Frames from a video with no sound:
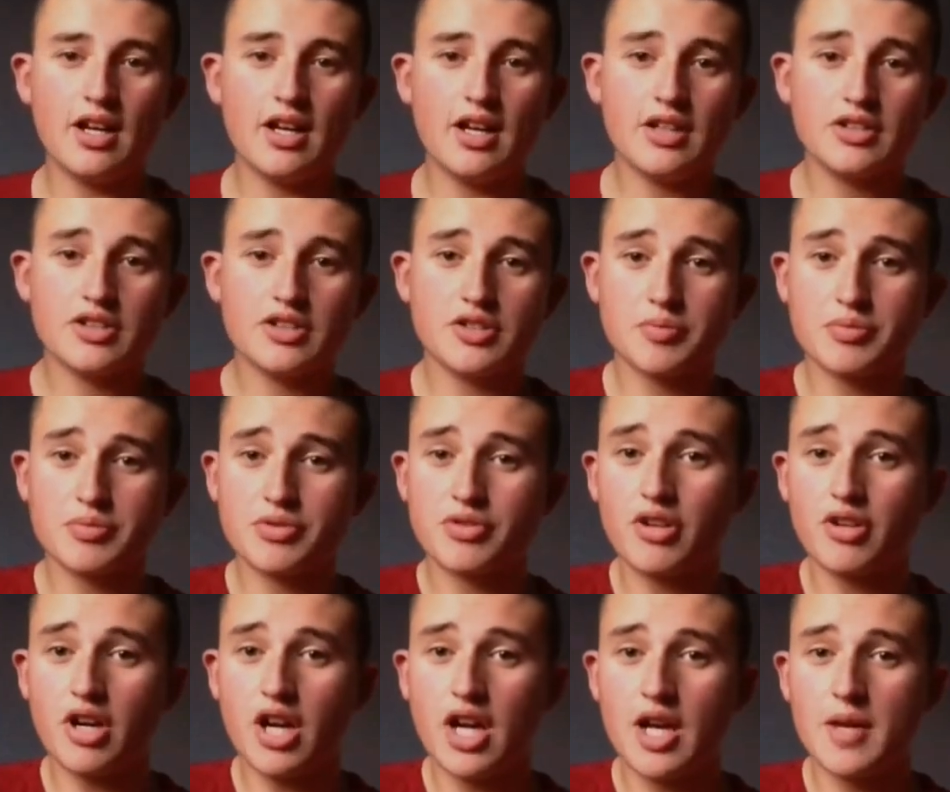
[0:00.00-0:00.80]

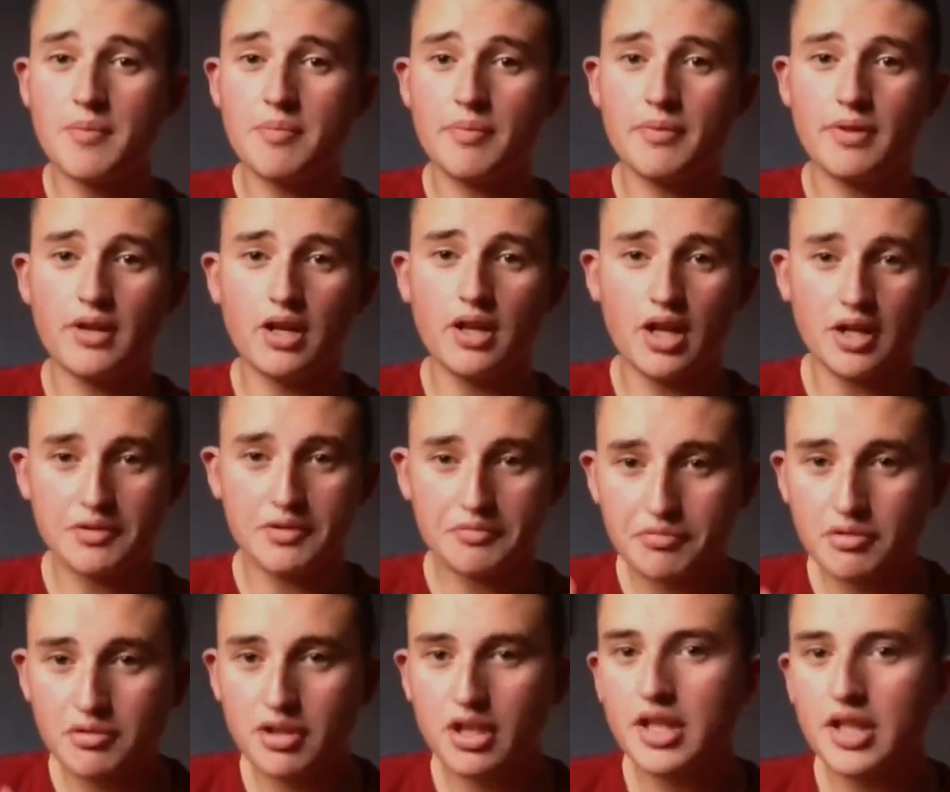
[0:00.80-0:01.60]
Subscribe, I
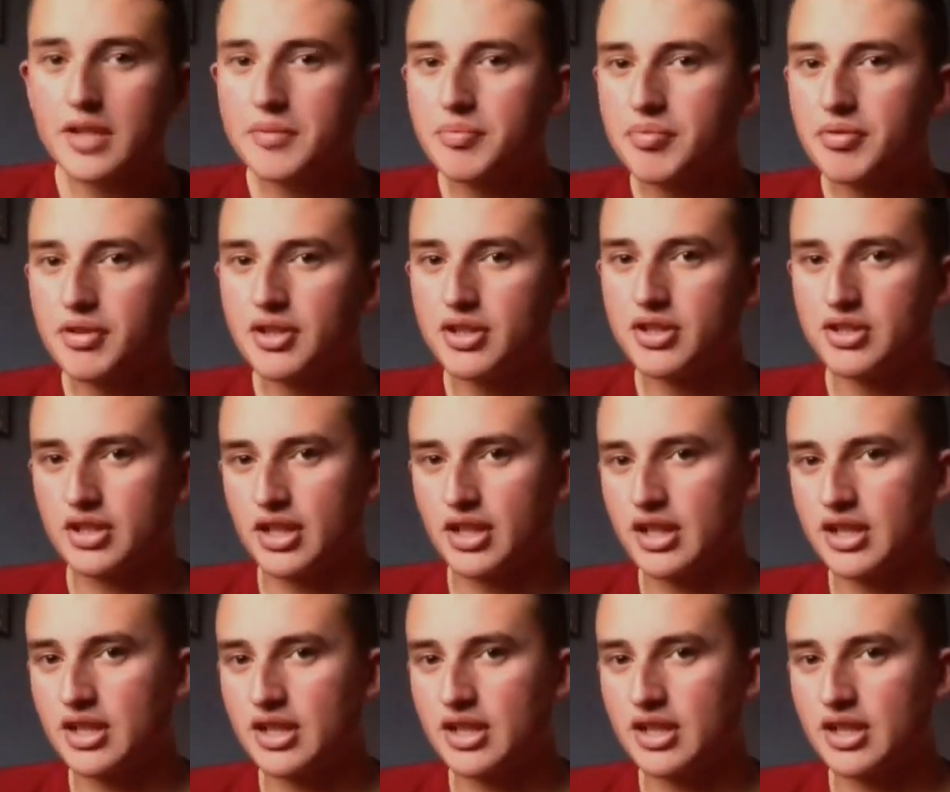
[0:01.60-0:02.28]
really appreciate